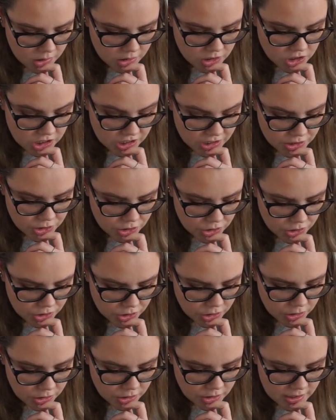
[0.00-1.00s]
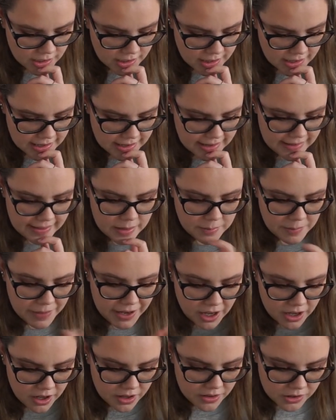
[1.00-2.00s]
ginger. And then
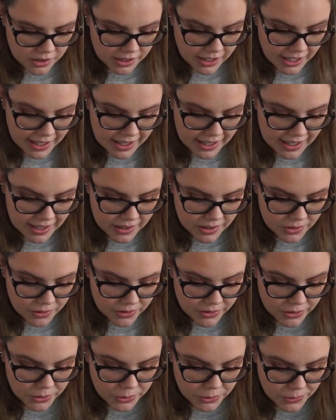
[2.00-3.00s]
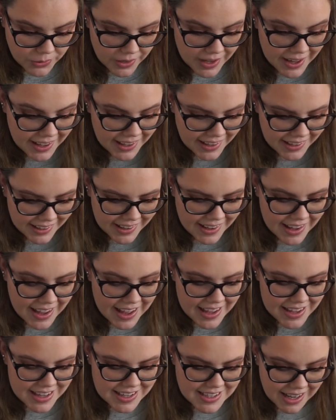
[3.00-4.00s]
my other cat, who
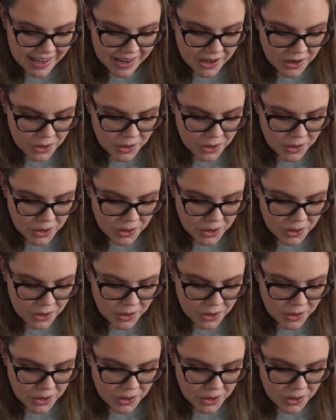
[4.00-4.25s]
is at